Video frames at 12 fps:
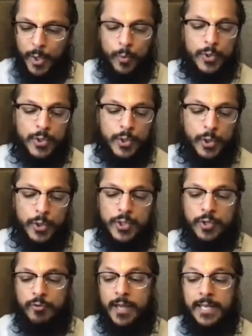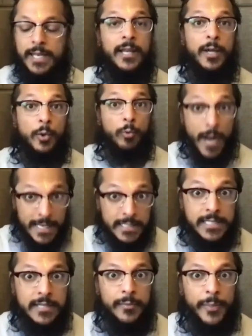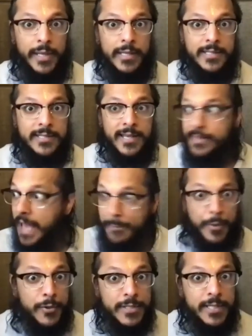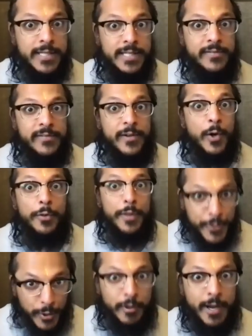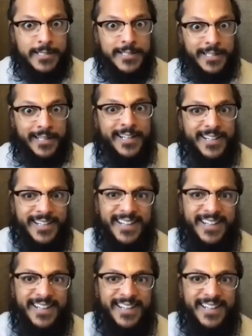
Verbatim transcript: We're so used to writing, rest in peace. That person doesn't even know that they're resting.